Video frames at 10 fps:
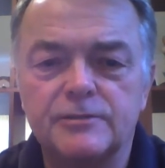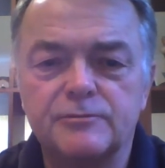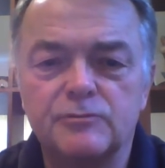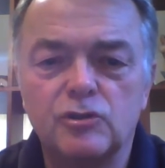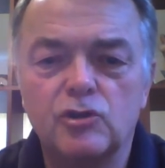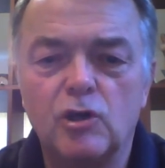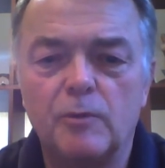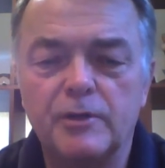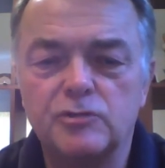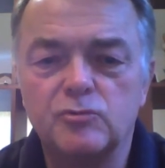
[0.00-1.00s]
good
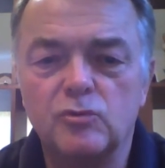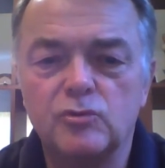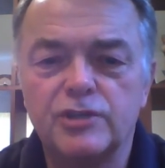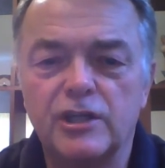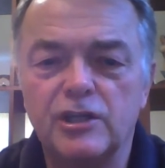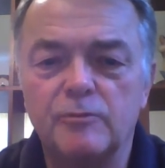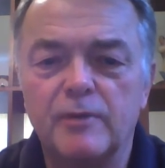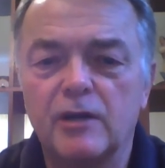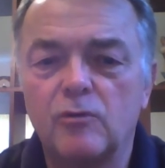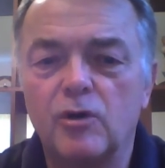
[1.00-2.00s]
copies will set you
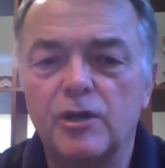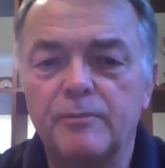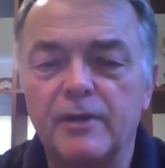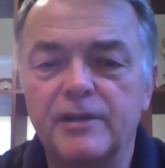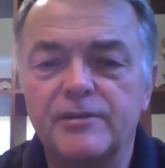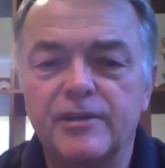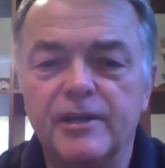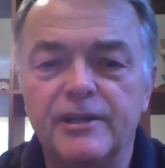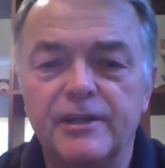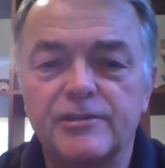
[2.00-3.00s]
back quite a bit.
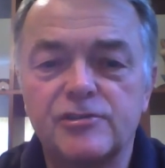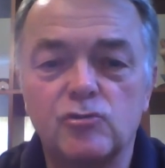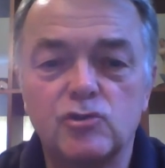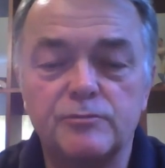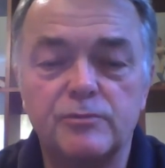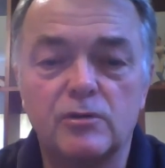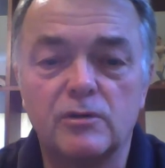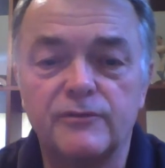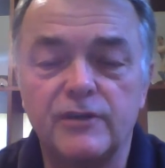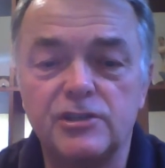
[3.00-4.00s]
And the Schools and
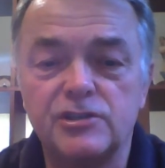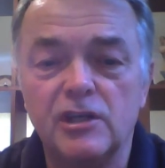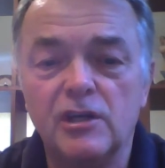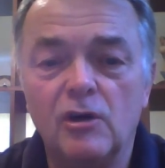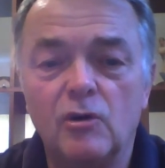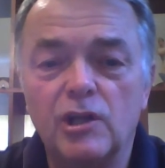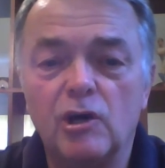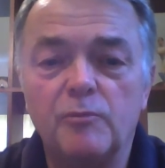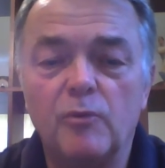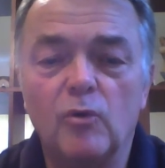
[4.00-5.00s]
Biographies, although
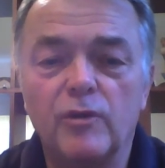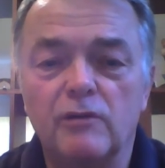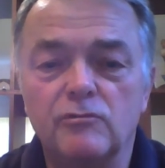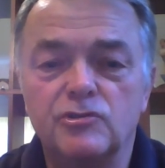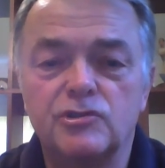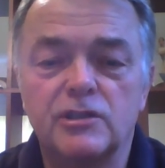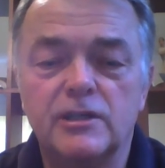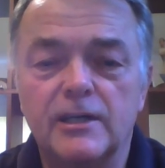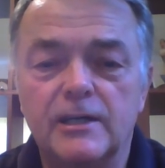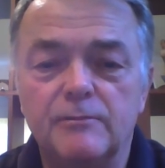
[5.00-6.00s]
I bought those
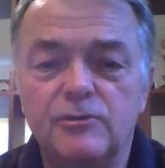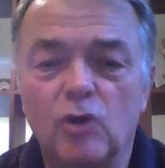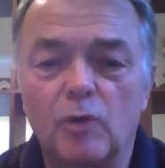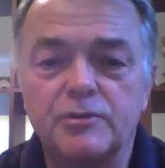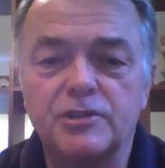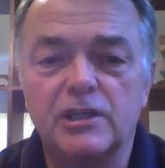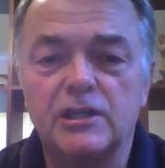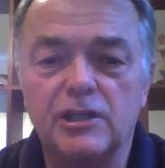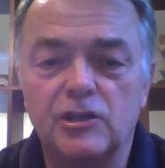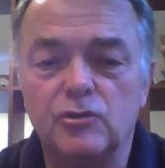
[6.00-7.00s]
not
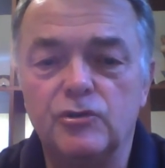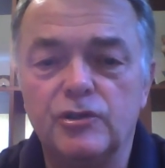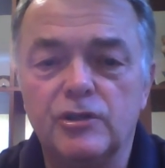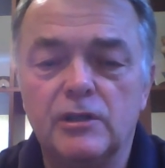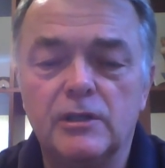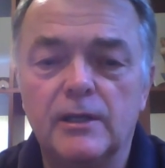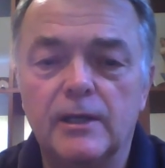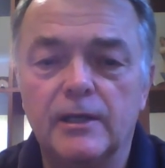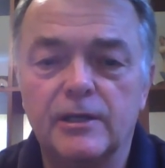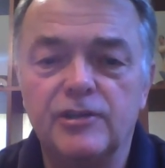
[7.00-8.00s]
particularly good
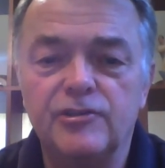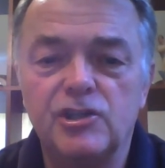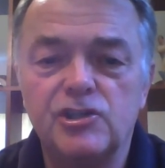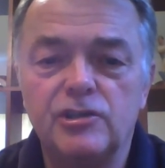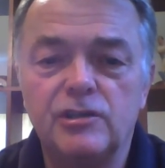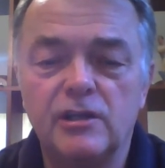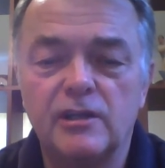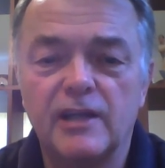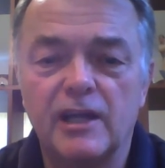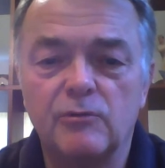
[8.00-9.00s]
condition,
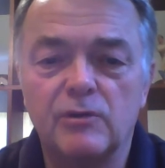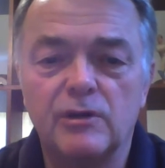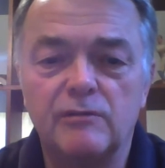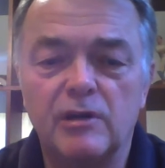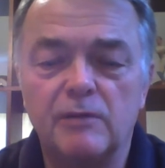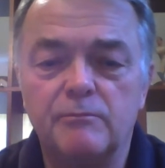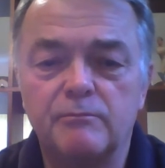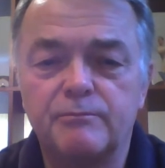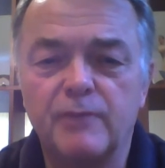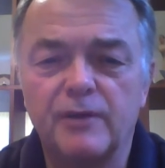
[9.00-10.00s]
they were
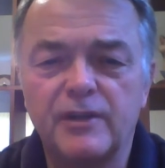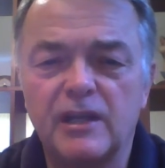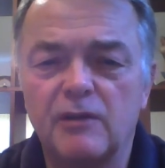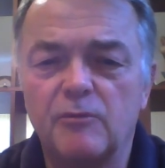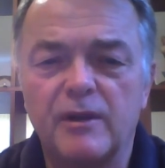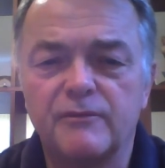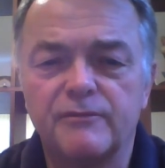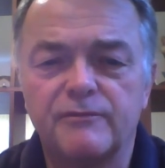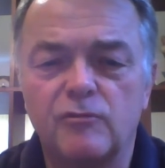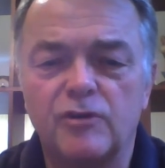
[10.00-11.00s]
I think they were about
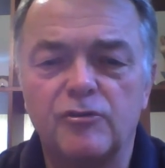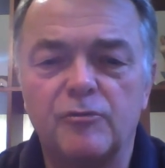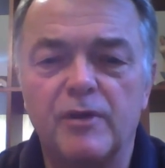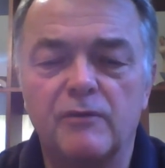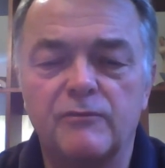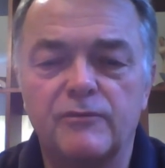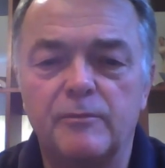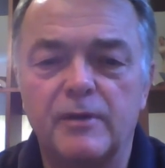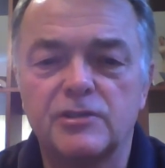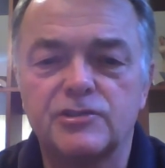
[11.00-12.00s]
£400 for
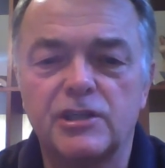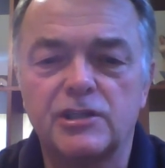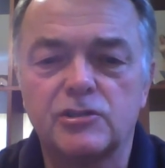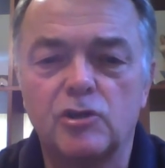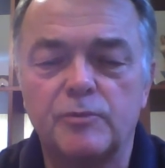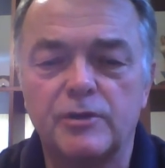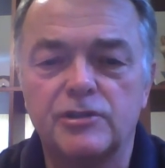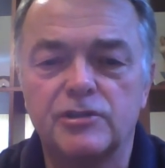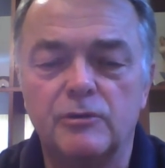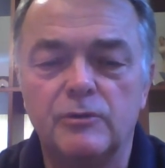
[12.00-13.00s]
about 6 copies,
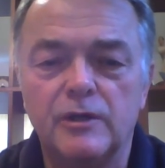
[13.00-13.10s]
so